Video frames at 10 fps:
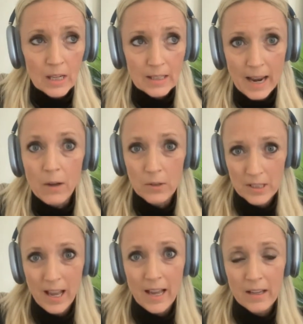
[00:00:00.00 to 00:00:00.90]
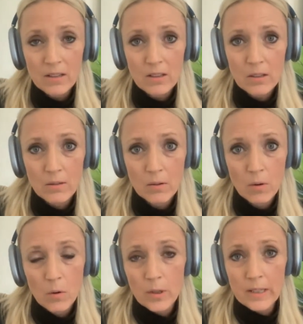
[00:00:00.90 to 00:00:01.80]
downsize
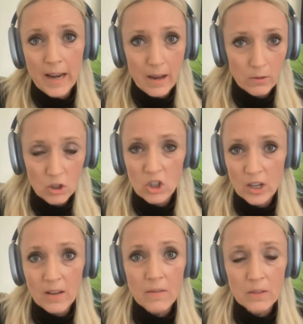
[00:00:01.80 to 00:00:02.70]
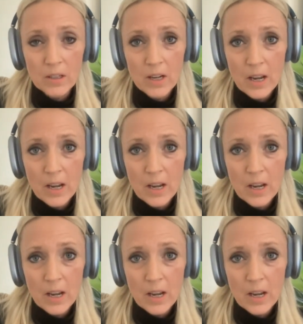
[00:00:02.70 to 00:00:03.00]
or downshift